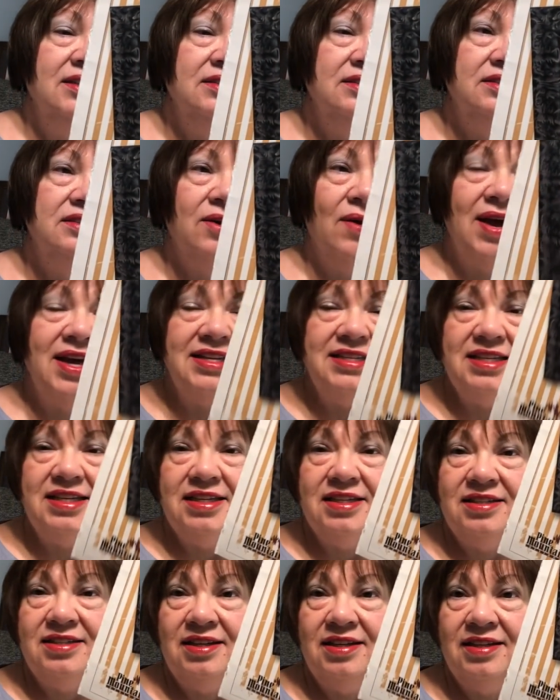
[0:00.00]
So I
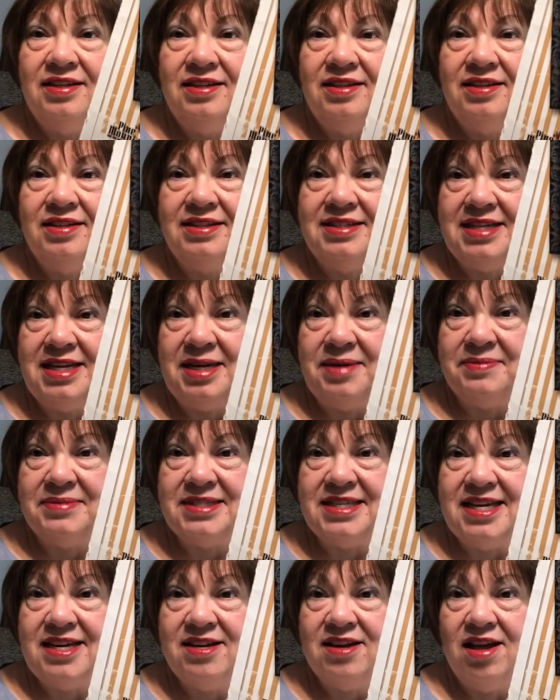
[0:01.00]
did the
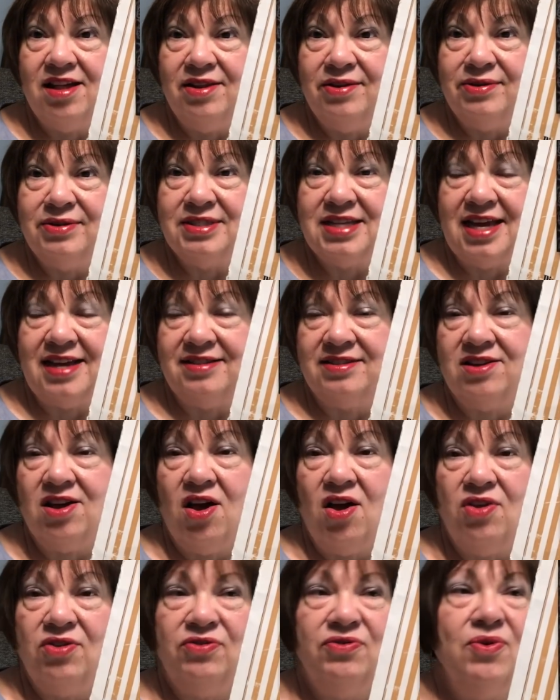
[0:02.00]
DMC colors as
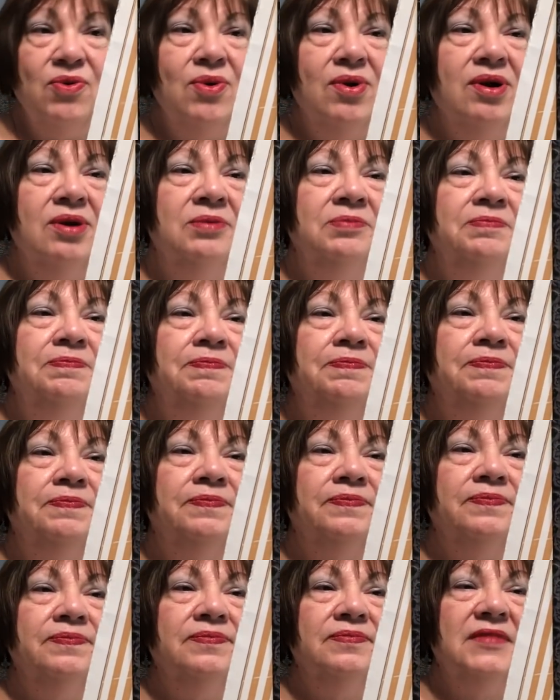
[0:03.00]
called for,
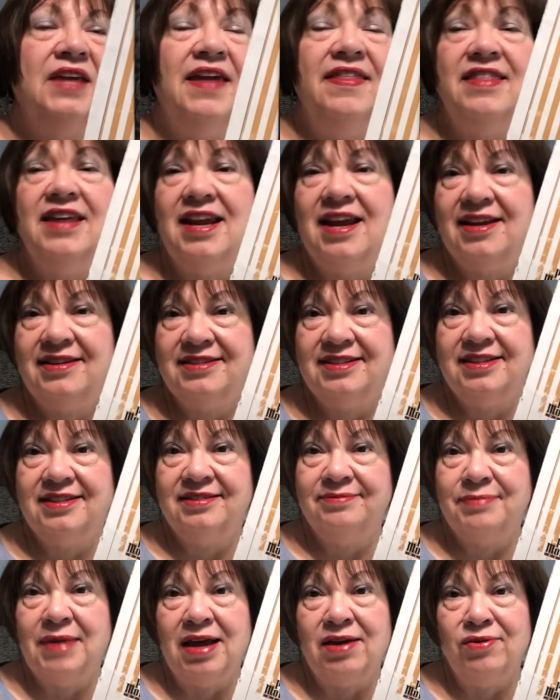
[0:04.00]
and then I did
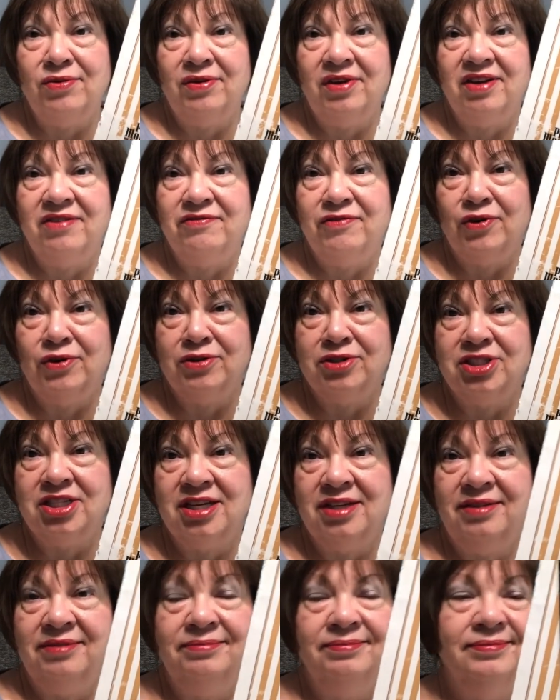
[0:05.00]
my own
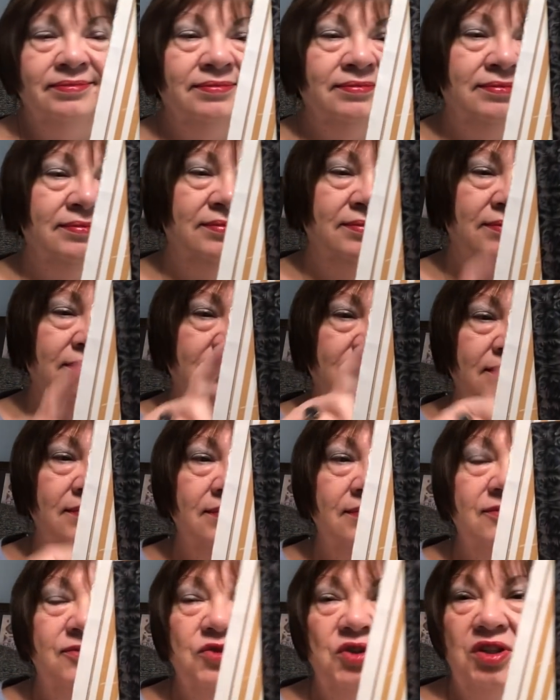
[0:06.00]
conversion
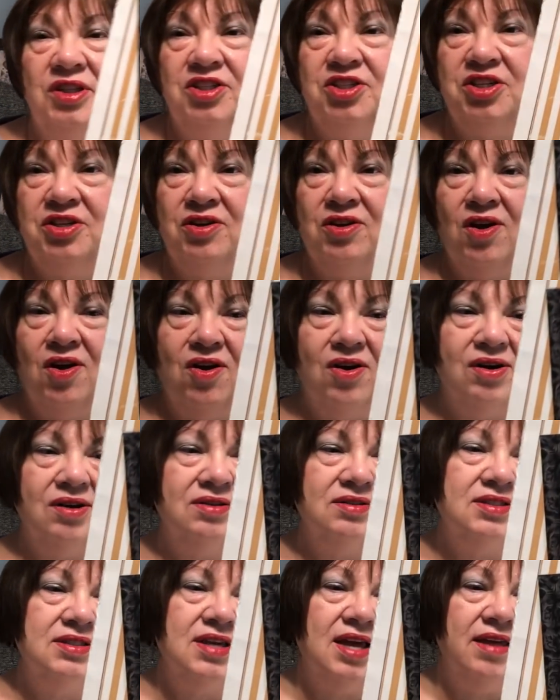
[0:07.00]
for the gentle
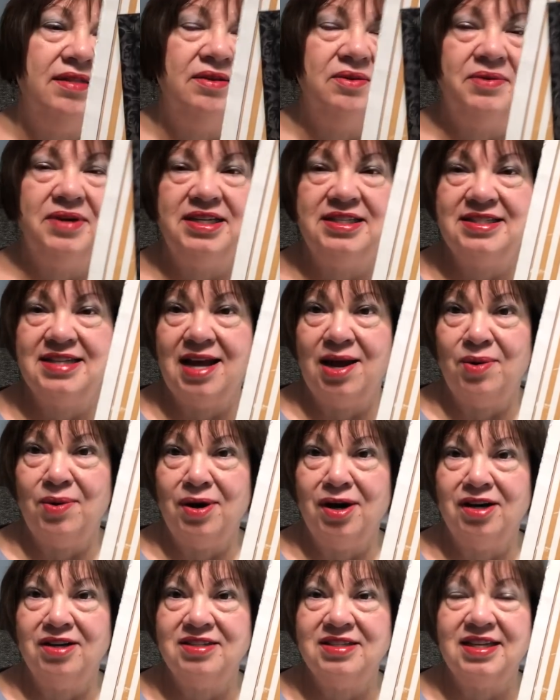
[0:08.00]
arts and the weak dye
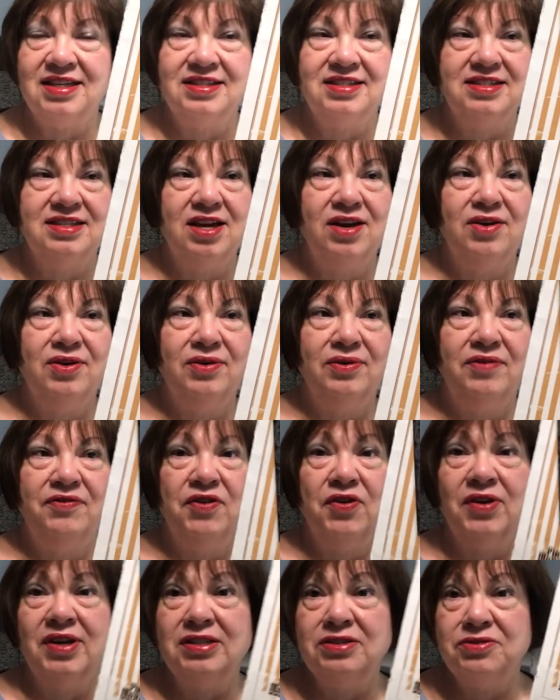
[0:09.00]
works. And so
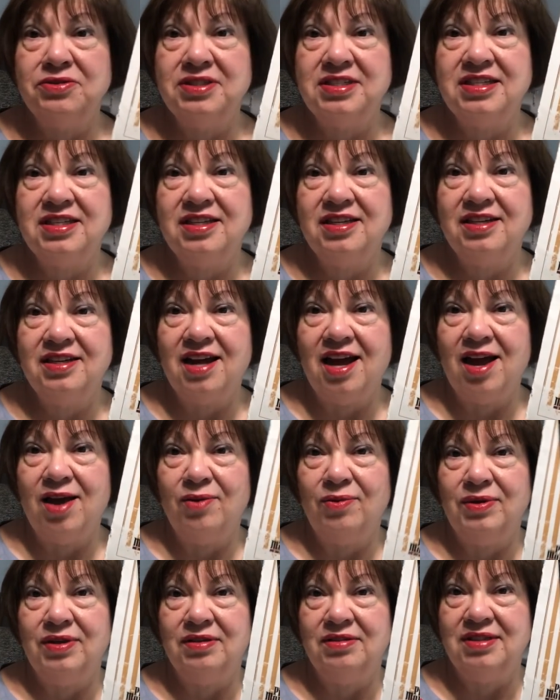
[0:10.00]
if you're interested, I
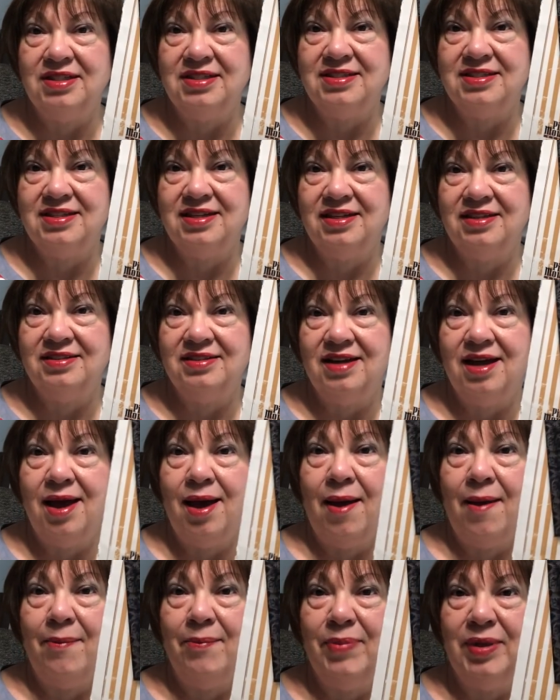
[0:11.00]
will list it
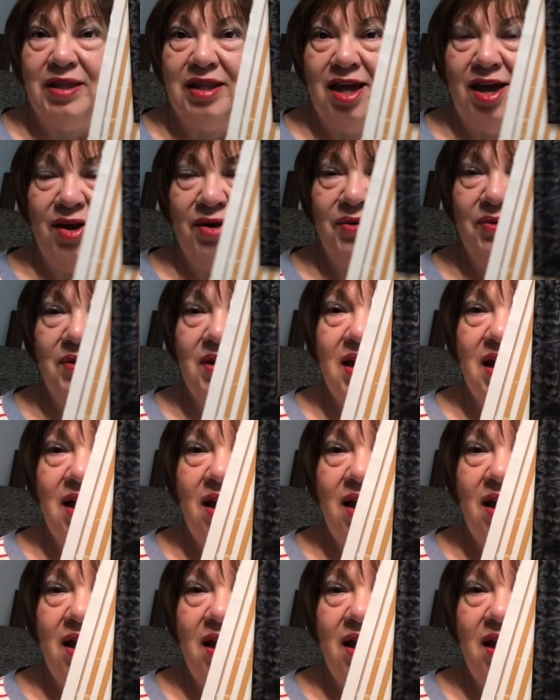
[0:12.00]
below.